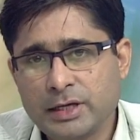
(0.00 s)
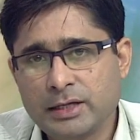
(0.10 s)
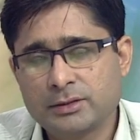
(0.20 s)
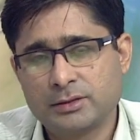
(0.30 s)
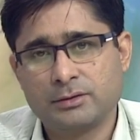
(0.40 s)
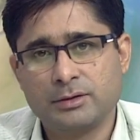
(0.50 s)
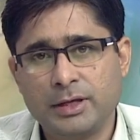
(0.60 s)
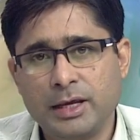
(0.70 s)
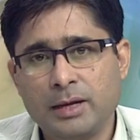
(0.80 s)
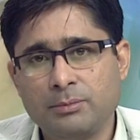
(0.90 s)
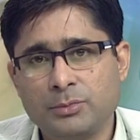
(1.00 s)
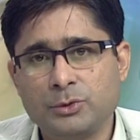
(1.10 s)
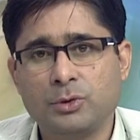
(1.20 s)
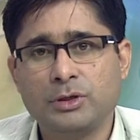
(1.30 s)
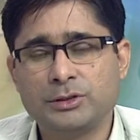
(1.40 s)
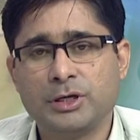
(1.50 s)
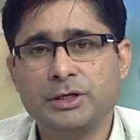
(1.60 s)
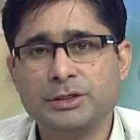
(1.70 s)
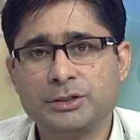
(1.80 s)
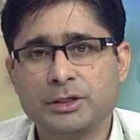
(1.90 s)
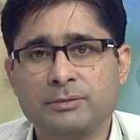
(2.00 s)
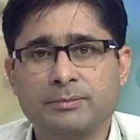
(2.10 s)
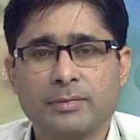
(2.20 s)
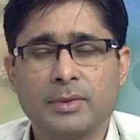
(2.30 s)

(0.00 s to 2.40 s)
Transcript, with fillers: has came to in tradition